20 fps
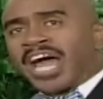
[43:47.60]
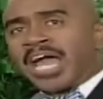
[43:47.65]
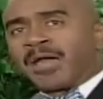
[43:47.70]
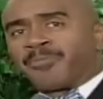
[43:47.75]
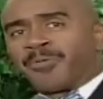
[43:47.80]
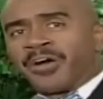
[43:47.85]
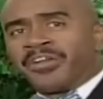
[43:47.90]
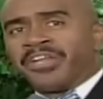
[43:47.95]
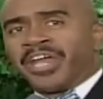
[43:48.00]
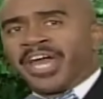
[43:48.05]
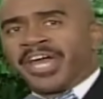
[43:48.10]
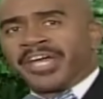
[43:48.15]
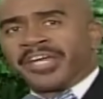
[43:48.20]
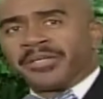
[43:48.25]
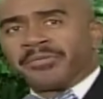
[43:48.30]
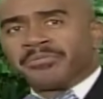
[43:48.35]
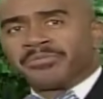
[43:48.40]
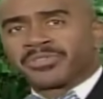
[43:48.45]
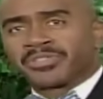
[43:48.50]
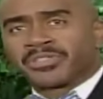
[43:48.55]
type of
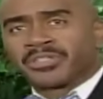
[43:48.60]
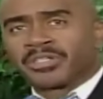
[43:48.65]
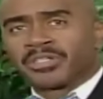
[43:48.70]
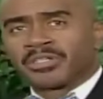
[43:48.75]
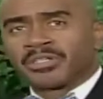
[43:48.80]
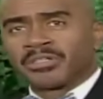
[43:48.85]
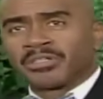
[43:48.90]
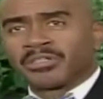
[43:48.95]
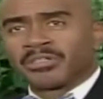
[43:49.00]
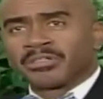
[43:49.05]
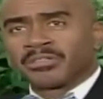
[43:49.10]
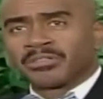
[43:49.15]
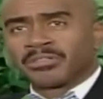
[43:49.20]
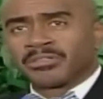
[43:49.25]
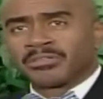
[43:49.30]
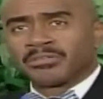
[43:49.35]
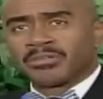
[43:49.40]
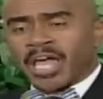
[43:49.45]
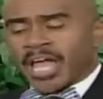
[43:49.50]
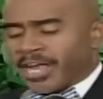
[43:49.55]
names. Amen.
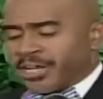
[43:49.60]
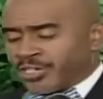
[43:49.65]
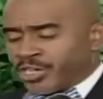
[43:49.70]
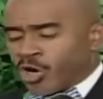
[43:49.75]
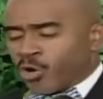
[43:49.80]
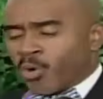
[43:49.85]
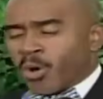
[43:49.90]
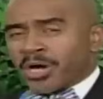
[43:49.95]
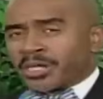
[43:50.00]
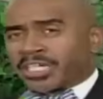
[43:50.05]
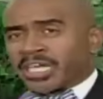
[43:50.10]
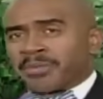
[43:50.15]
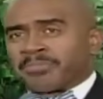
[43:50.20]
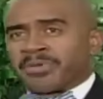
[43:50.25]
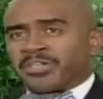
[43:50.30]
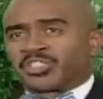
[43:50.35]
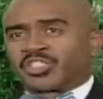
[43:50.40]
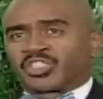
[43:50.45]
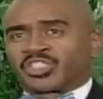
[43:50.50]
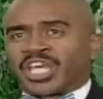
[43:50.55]
Ain't no one can
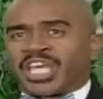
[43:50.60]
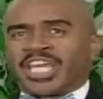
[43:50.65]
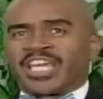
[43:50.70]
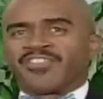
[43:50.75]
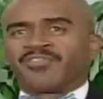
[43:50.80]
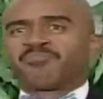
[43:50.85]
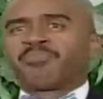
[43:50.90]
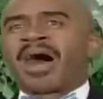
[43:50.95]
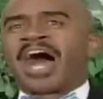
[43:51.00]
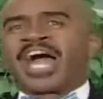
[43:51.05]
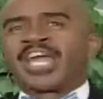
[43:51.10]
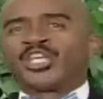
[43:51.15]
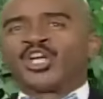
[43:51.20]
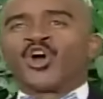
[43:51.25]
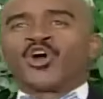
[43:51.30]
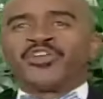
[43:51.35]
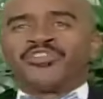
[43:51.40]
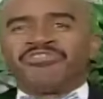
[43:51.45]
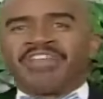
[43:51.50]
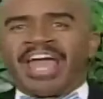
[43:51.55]
be saved by
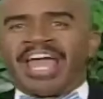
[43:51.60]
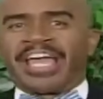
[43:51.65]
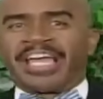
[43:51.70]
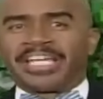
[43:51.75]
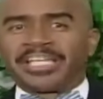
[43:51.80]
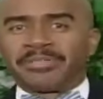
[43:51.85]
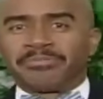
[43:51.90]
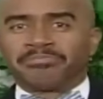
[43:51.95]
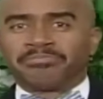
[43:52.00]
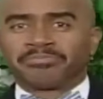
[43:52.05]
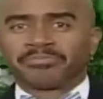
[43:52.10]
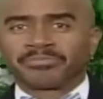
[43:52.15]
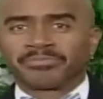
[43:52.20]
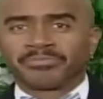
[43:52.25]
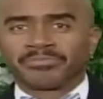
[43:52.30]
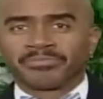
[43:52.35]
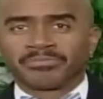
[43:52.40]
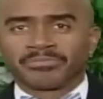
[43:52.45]
your name. No. And